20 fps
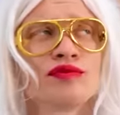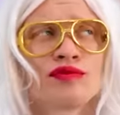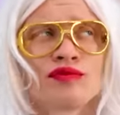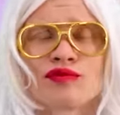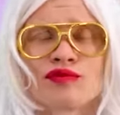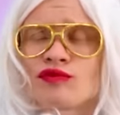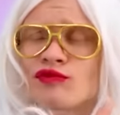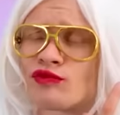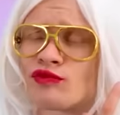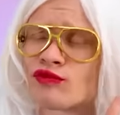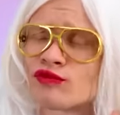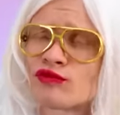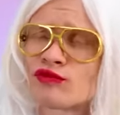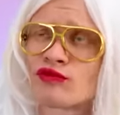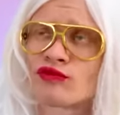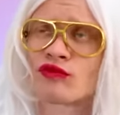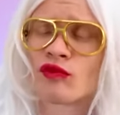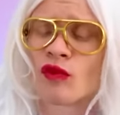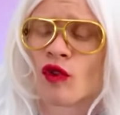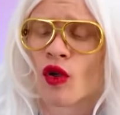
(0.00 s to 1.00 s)
is about to
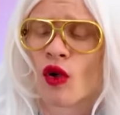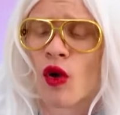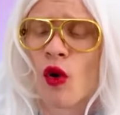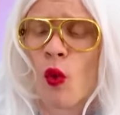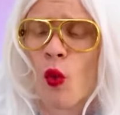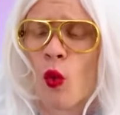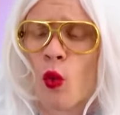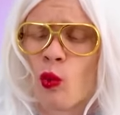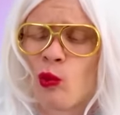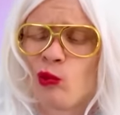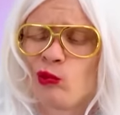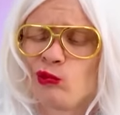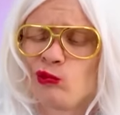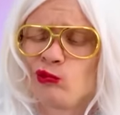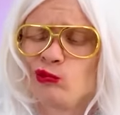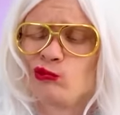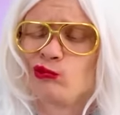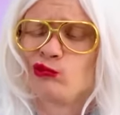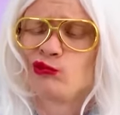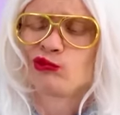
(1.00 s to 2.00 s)
start.
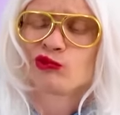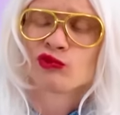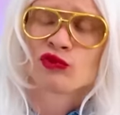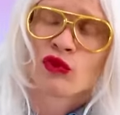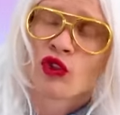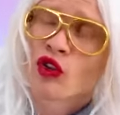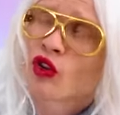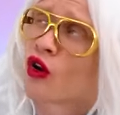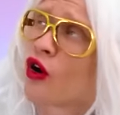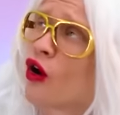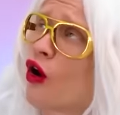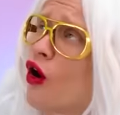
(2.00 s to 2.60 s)
Ah, right on